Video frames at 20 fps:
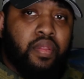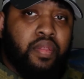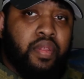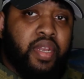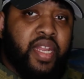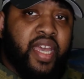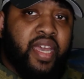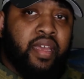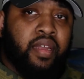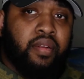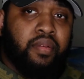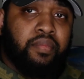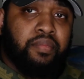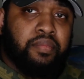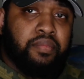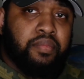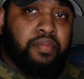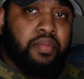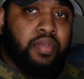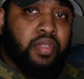The date
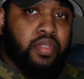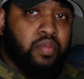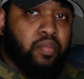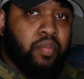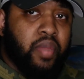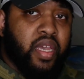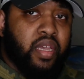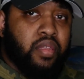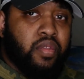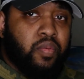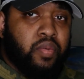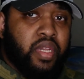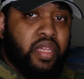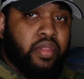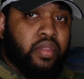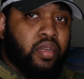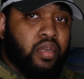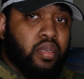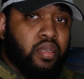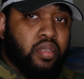is May
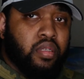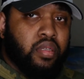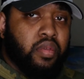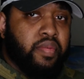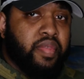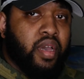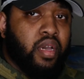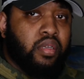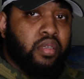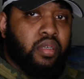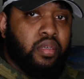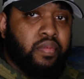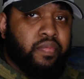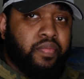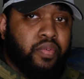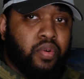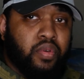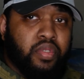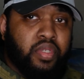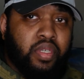23rd,
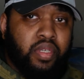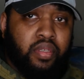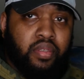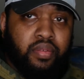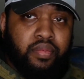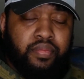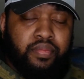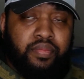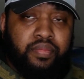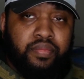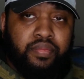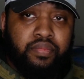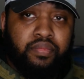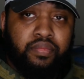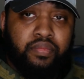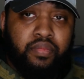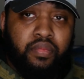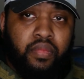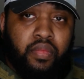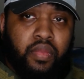2014.
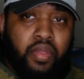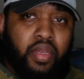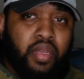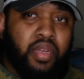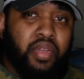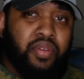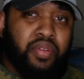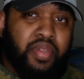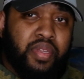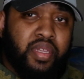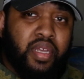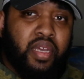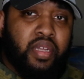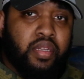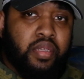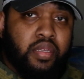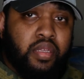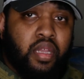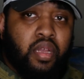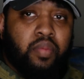And you decide
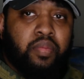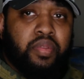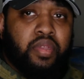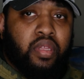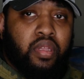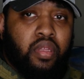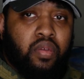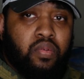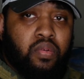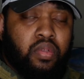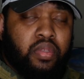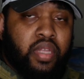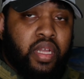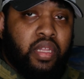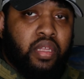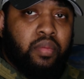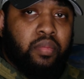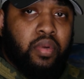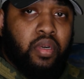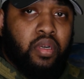to stop at the local
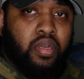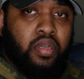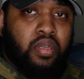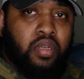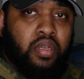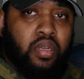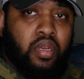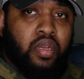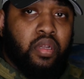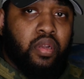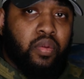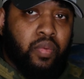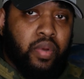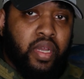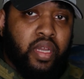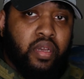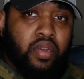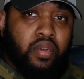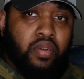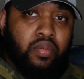deli mart on your
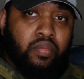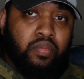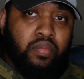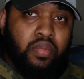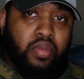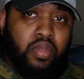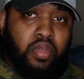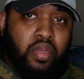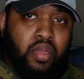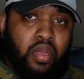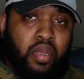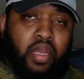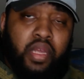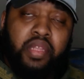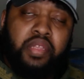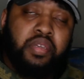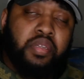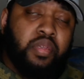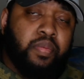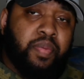way home,
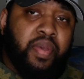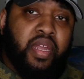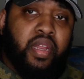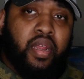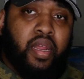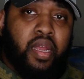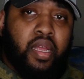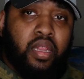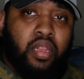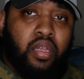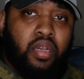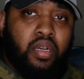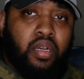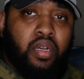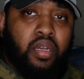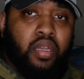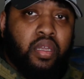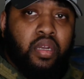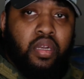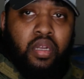anticipating a
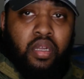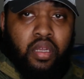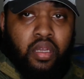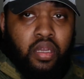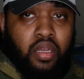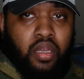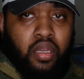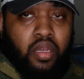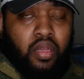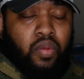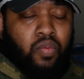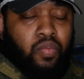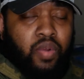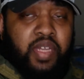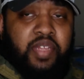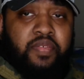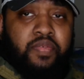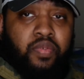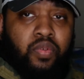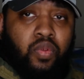long and
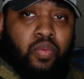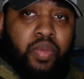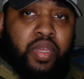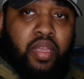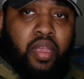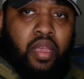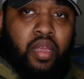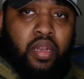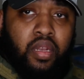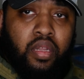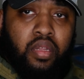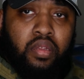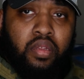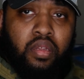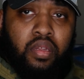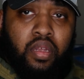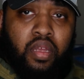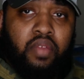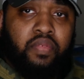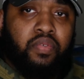restful weekend
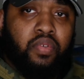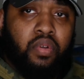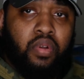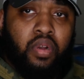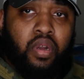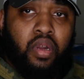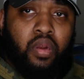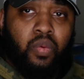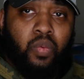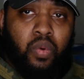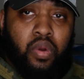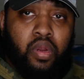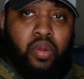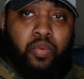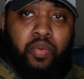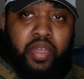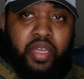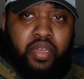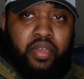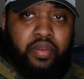after a hard
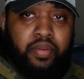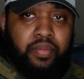work week.